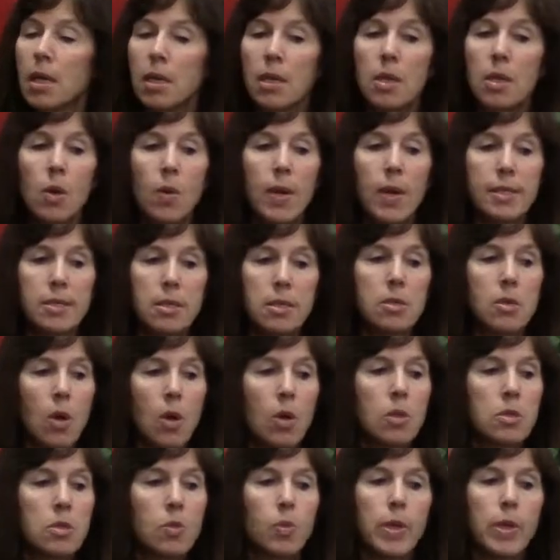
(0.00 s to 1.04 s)
You know, as
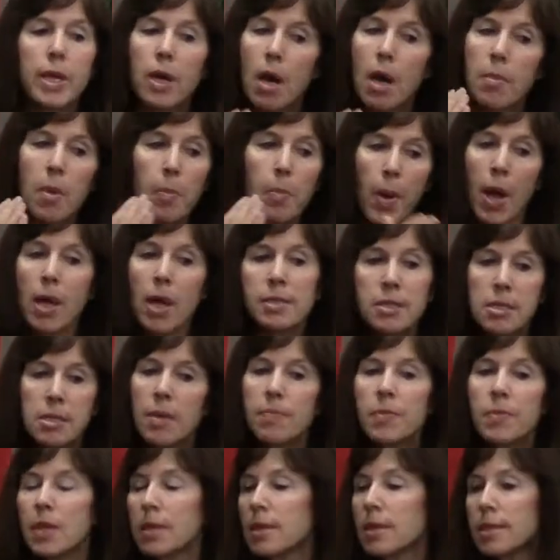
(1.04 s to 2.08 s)
adults, we come upon
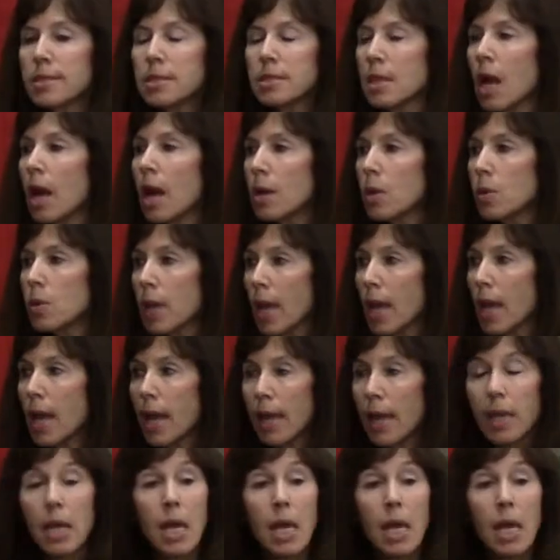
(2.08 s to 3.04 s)
something that's not okay,